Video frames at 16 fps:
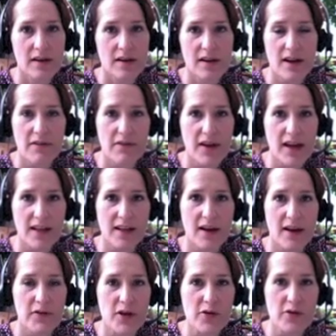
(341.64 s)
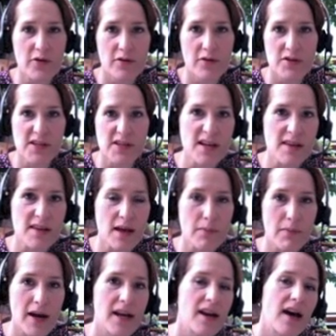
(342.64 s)
If they had left the university, they
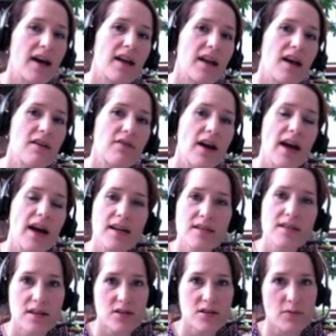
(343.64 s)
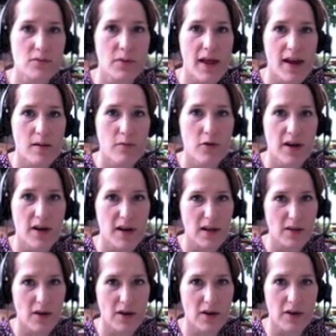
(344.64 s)
might not have access to Blackboard any
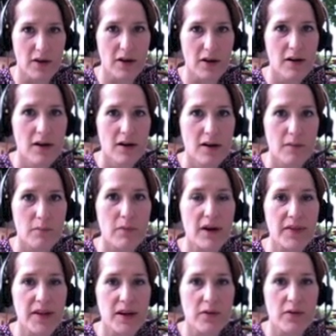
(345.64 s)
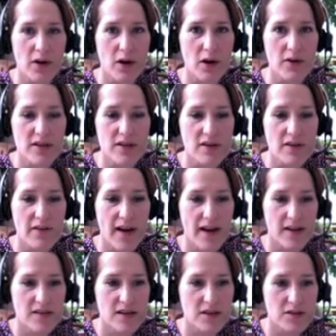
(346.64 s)
longer, but they would always have
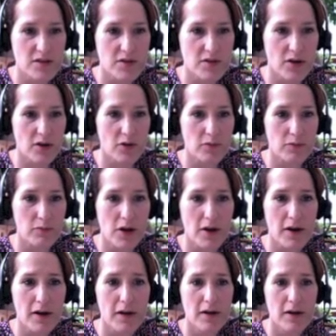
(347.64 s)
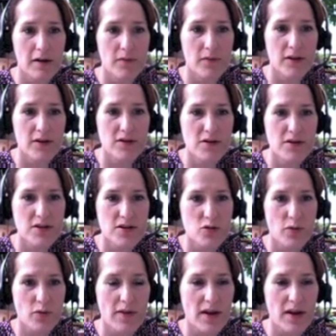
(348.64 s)
access to their own blog. So this
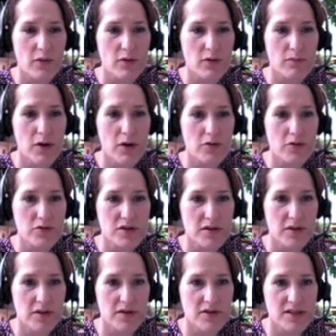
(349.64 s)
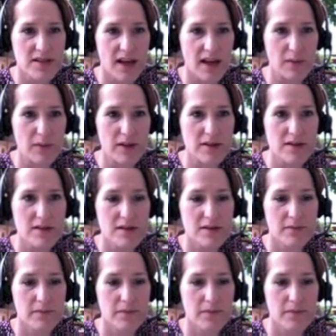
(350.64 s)
is where they would post their assignments.